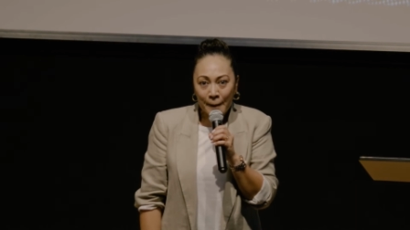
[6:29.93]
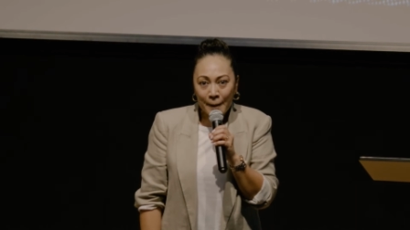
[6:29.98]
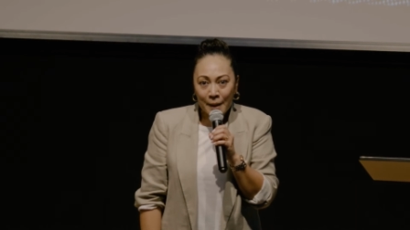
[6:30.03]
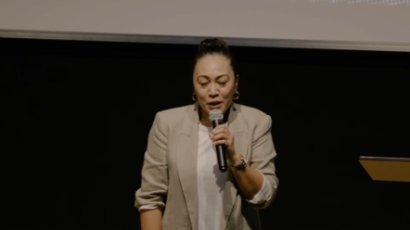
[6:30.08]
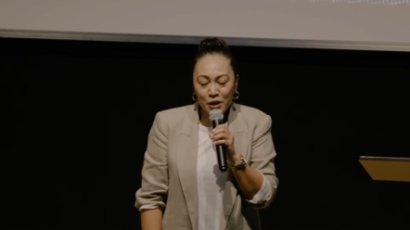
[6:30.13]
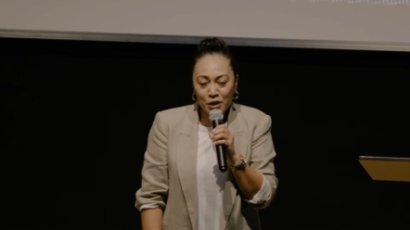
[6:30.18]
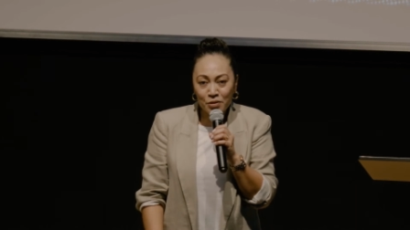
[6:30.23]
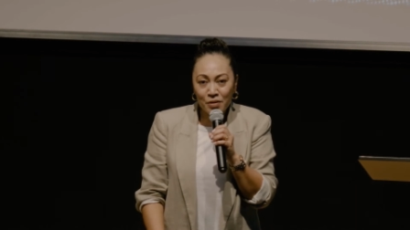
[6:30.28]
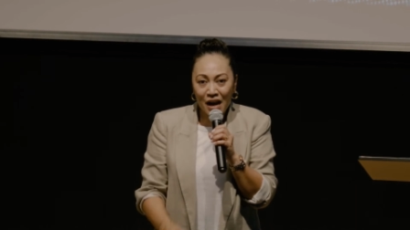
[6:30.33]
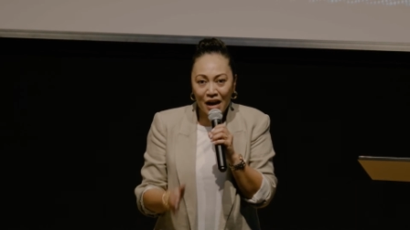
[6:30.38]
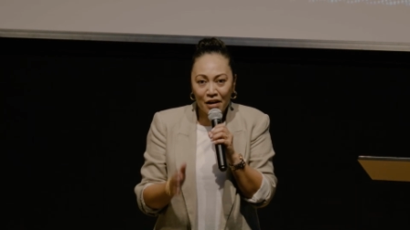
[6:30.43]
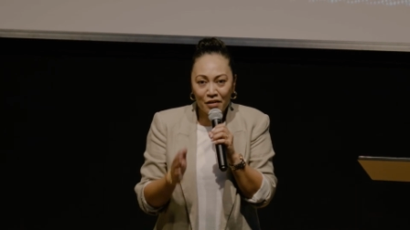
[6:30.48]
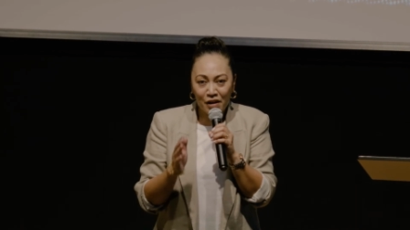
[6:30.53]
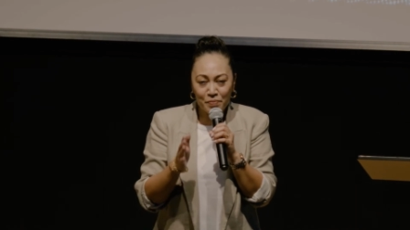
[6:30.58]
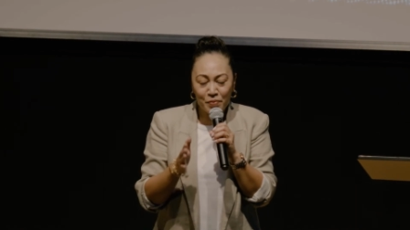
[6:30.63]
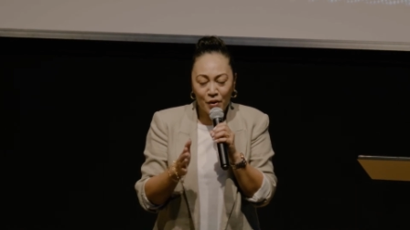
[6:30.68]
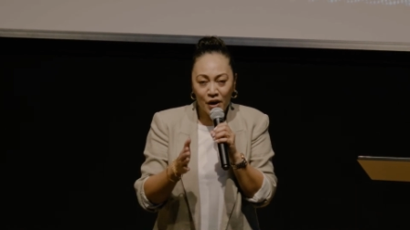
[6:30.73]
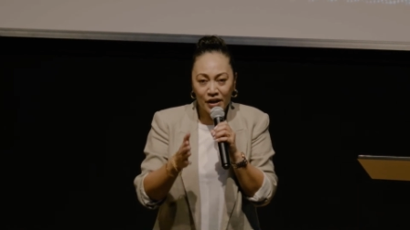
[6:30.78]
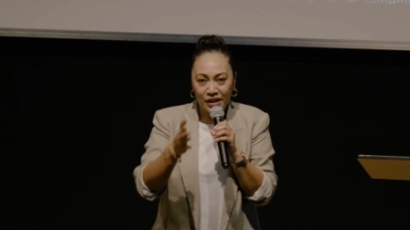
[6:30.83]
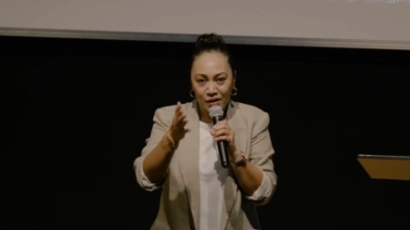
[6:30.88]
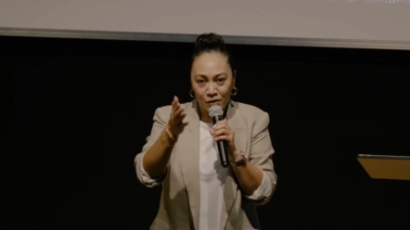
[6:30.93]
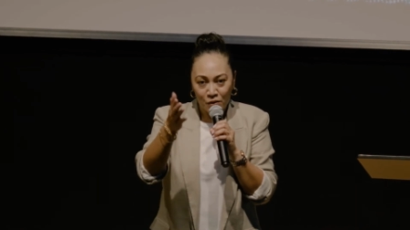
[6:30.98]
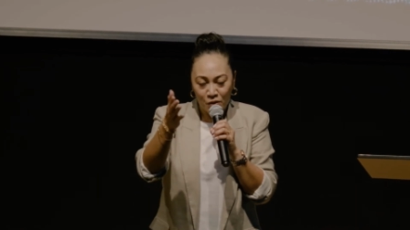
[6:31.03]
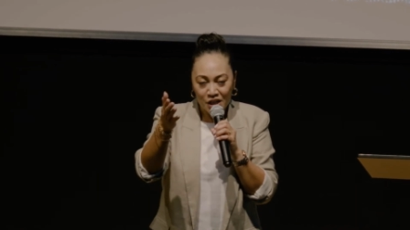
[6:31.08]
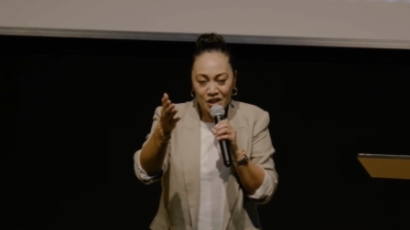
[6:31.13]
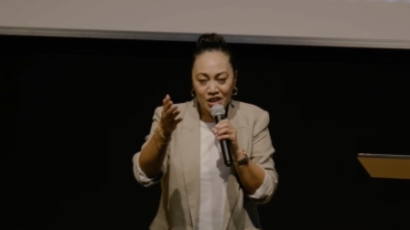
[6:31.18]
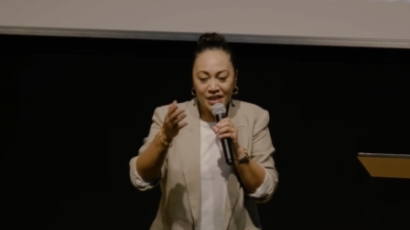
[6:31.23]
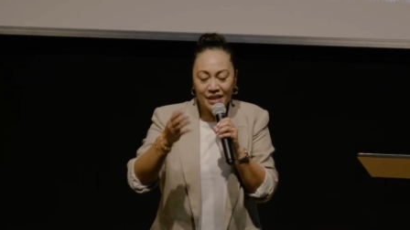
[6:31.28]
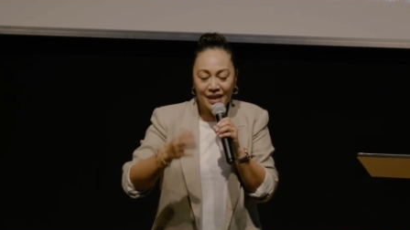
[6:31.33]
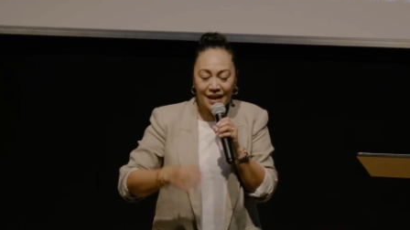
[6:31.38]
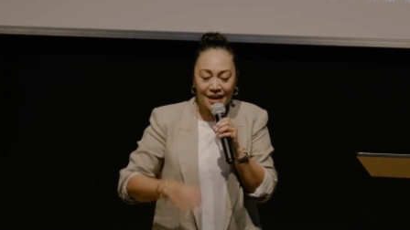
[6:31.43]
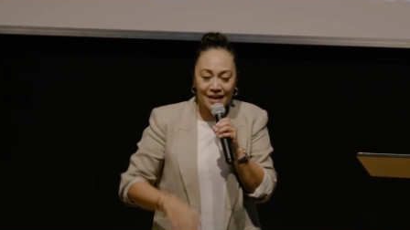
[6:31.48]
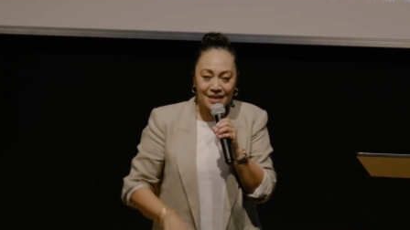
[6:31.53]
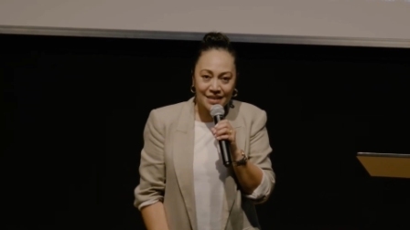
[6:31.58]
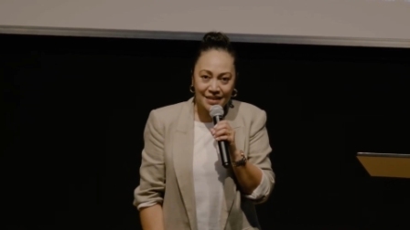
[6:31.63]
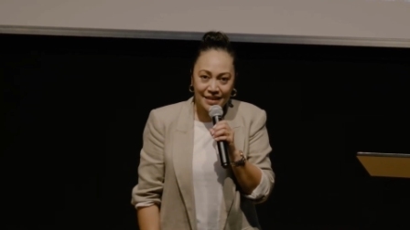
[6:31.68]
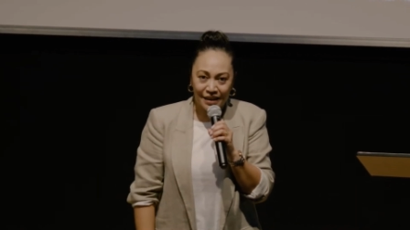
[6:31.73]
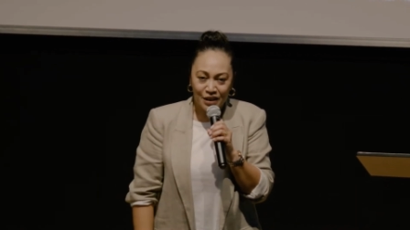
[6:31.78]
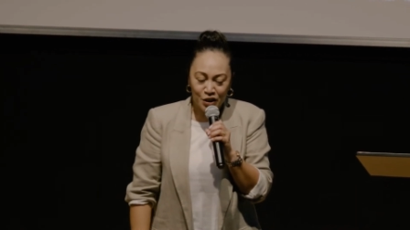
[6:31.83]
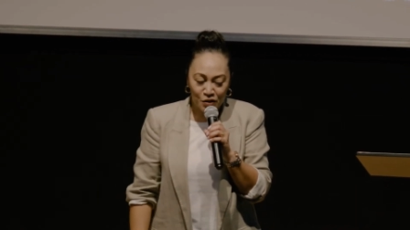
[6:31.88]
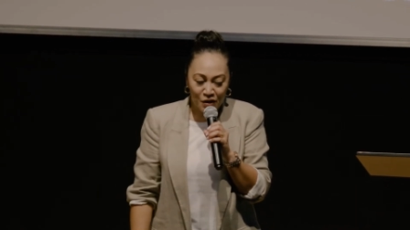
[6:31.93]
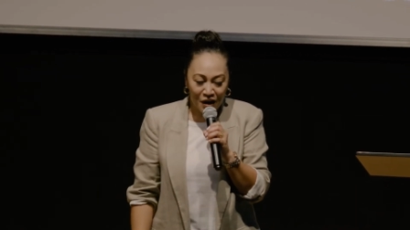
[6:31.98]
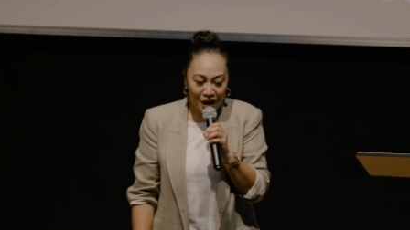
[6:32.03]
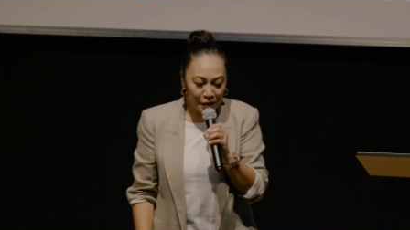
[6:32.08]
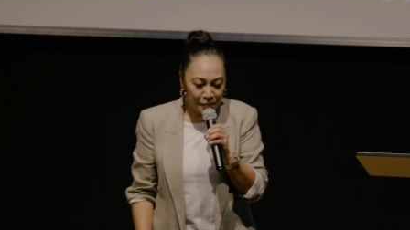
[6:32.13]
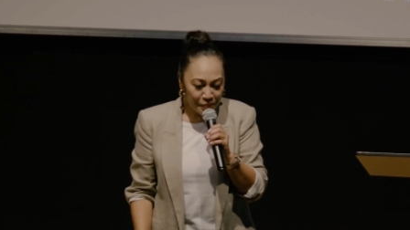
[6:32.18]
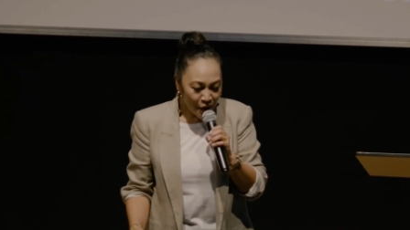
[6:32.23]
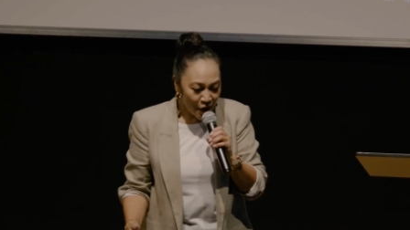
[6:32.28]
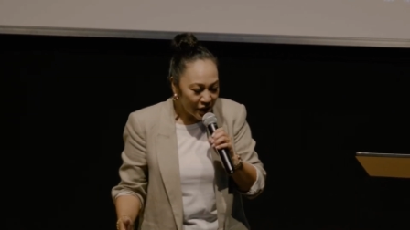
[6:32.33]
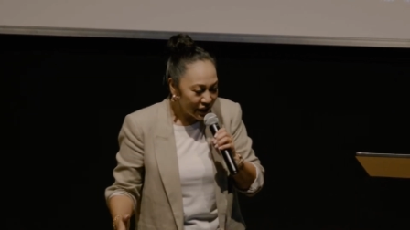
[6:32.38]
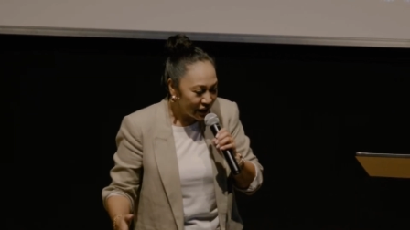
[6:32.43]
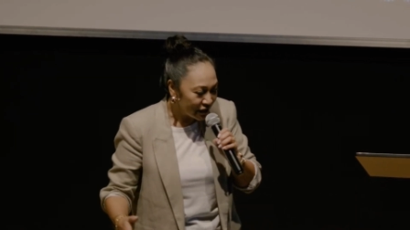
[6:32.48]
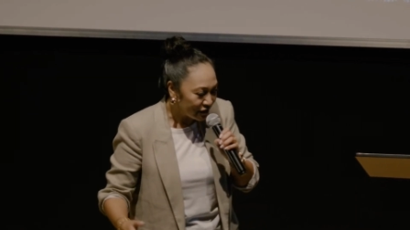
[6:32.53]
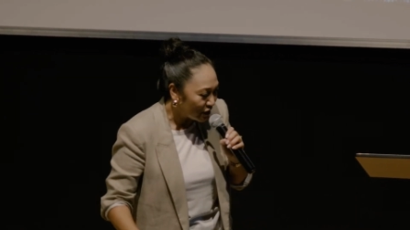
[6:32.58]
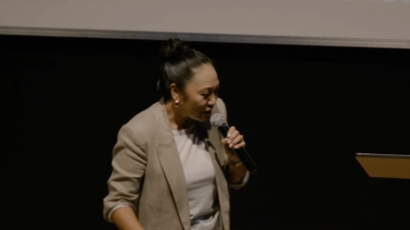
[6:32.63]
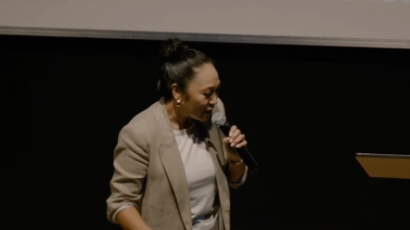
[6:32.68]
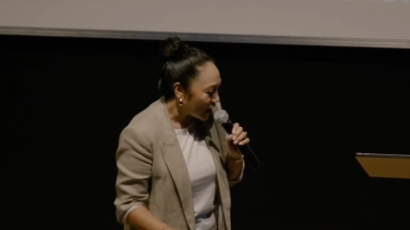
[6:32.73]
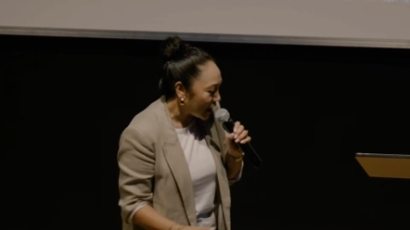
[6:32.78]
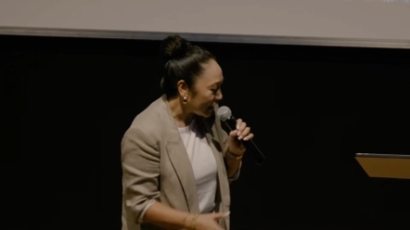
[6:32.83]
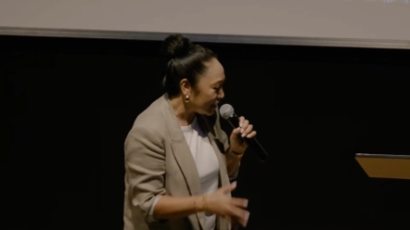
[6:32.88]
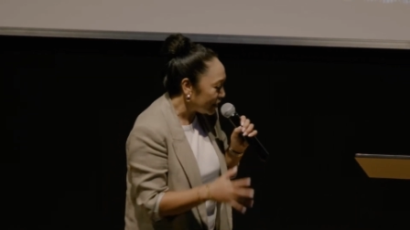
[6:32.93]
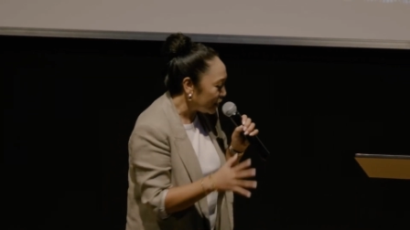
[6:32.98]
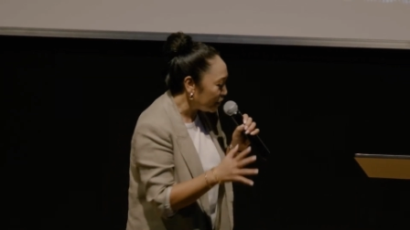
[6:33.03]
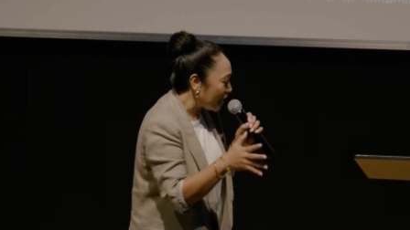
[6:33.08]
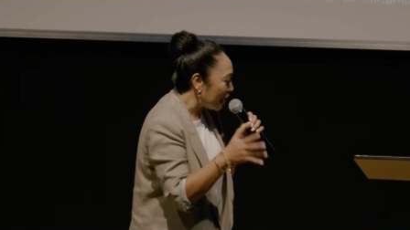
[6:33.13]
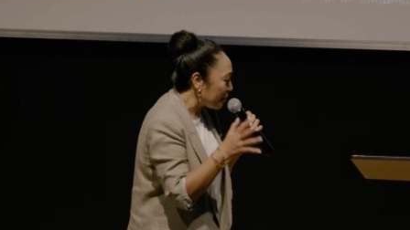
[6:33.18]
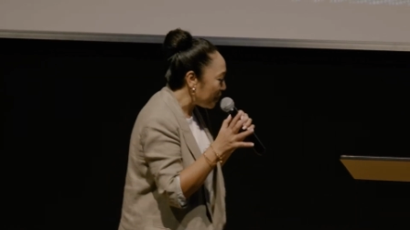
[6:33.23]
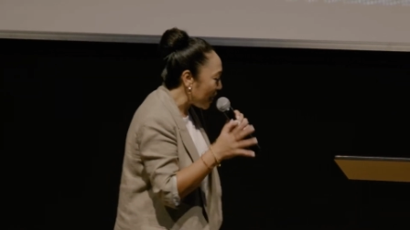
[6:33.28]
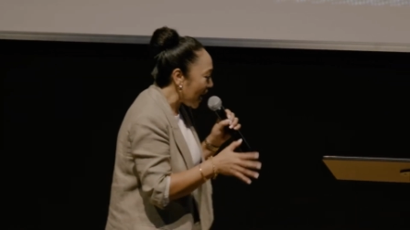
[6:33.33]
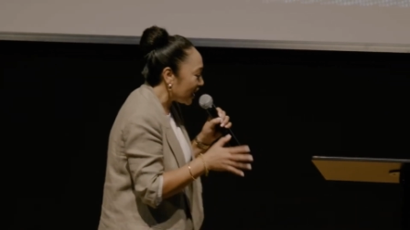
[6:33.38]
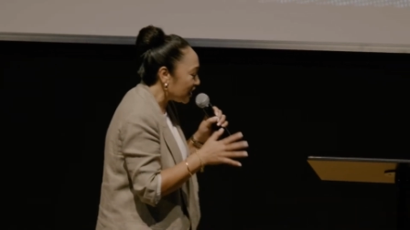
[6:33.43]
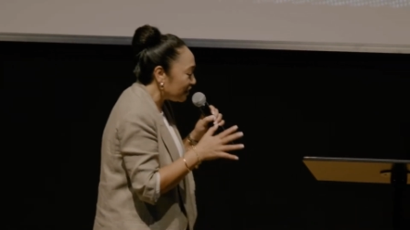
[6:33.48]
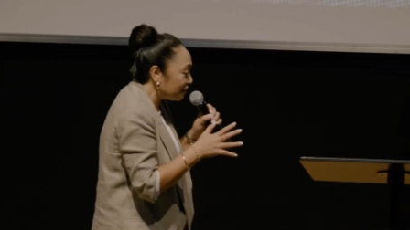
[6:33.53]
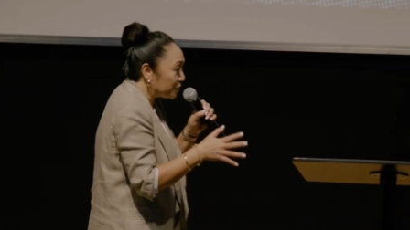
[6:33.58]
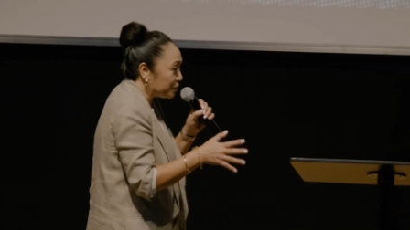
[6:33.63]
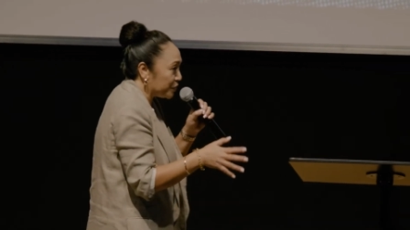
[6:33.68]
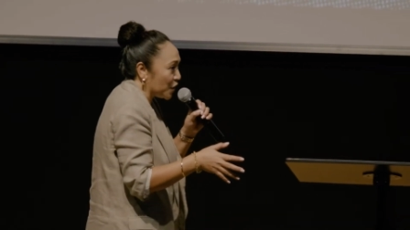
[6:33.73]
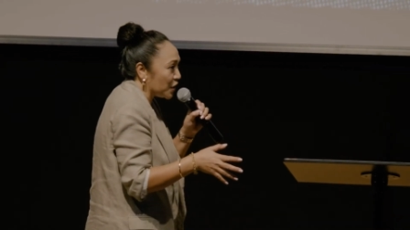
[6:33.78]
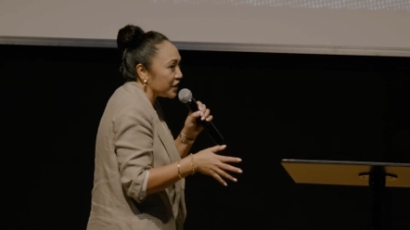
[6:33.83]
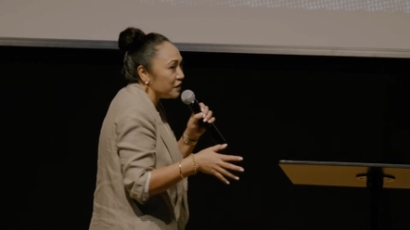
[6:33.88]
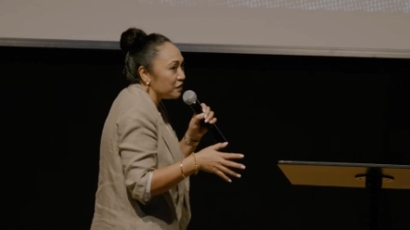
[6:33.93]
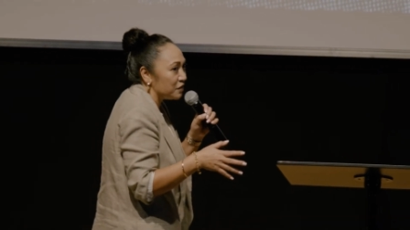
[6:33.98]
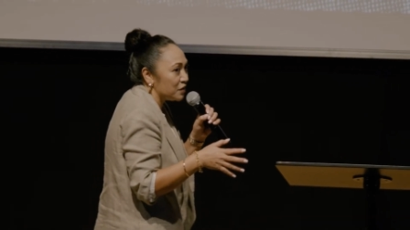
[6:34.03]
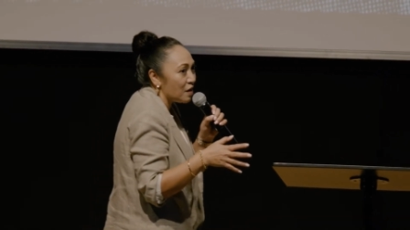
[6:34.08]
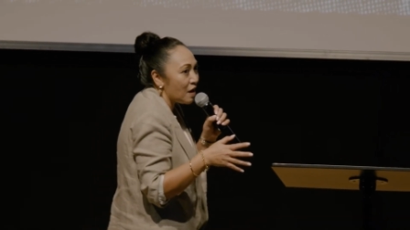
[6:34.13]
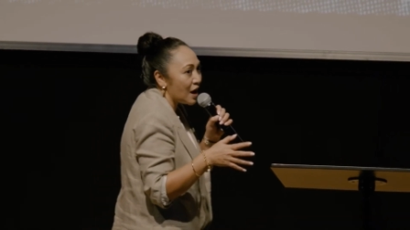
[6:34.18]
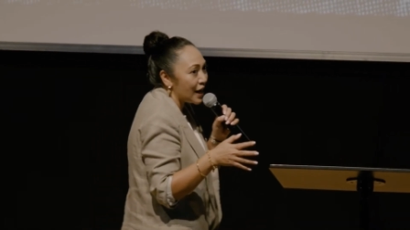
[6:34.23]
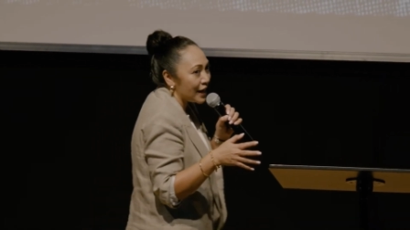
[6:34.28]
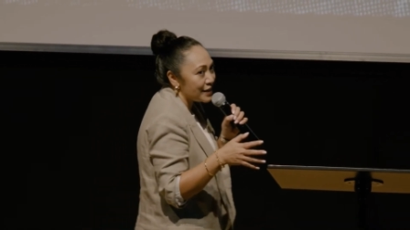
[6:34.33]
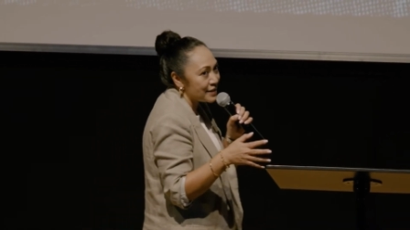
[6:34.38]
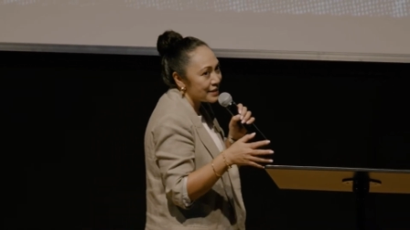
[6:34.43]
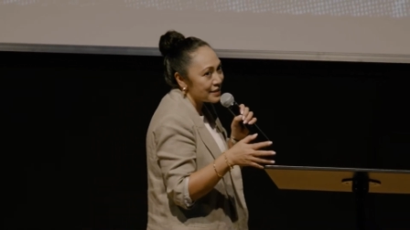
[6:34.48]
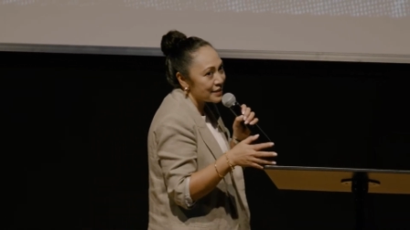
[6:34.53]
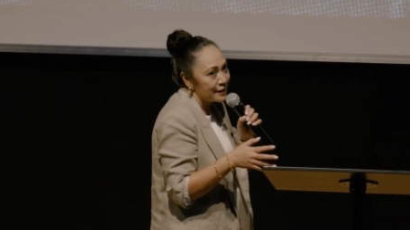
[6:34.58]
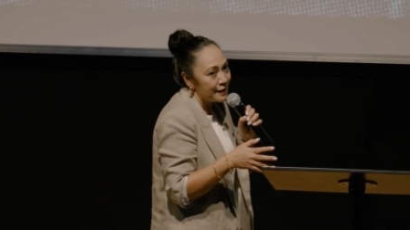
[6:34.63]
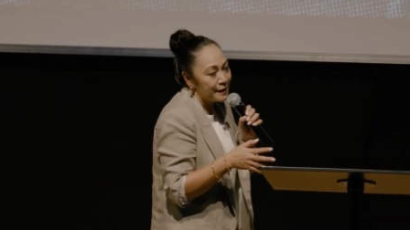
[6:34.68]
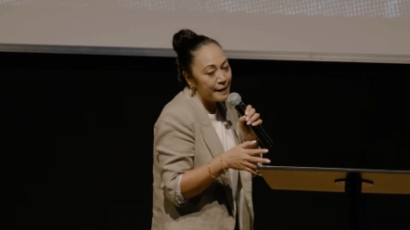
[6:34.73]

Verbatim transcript: You are a body. You're watching us, and you are a body of Christ. You are part of the body of Christ.